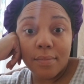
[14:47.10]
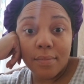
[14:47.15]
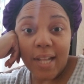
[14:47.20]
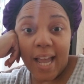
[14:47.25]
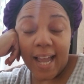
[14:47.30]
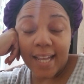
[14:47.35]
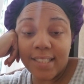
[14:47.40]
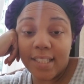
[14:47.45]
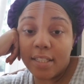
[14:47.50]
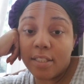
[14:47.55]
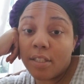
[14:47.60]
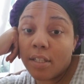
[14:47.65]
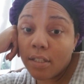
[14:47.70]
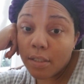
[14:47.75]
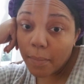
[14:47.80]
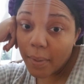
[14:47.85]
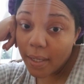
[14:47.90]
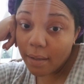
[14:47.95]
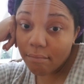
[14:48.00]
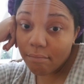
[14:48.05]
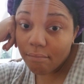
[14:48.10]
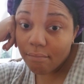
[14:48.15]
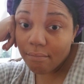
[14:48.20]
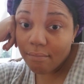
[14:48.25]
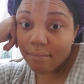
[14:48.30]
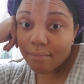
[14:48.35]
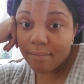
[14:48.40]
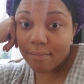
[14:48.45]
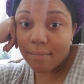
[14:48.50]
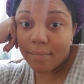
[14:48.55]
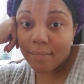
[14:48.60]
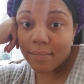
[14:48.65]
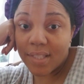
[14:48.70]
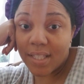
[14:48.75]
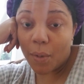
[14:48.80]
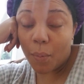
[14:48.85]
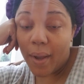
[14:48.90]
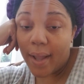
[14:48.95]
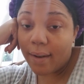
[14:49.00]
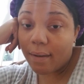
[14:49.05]
I said, excuse me?
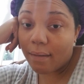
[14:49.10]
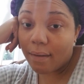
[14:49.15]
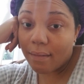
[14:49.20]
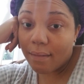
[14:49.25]
So what?